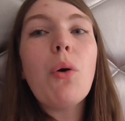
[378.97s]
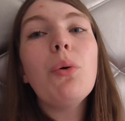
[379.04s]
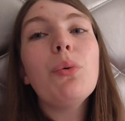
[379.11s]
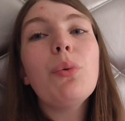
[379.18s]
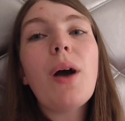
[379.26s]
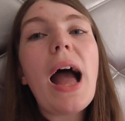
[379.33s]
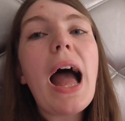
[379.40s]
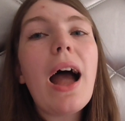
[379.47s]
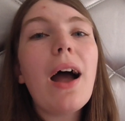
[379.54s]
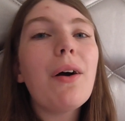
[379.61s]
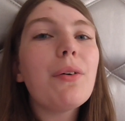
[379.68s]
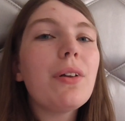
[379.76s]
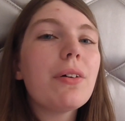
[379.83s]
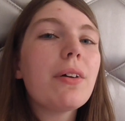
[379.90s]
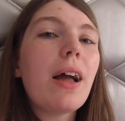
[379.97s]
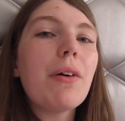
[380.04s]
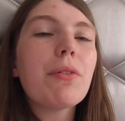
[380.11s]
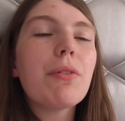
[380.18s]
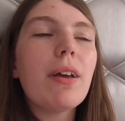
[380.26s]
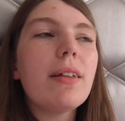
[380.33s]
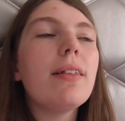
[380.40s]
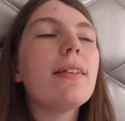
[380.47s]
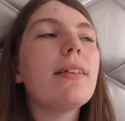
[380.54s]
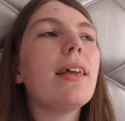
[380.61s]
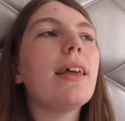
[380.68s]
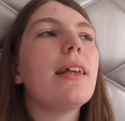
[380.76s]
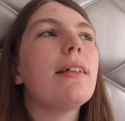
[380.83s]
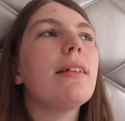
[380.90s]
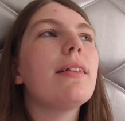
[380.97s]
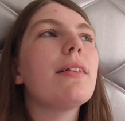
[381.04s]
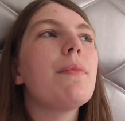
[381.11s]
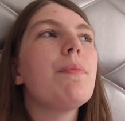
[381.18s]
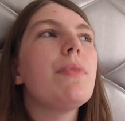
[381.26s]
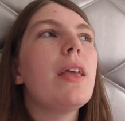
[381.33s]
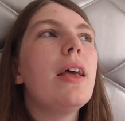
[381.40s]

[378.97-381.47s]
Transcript: oh wow, look how great it is.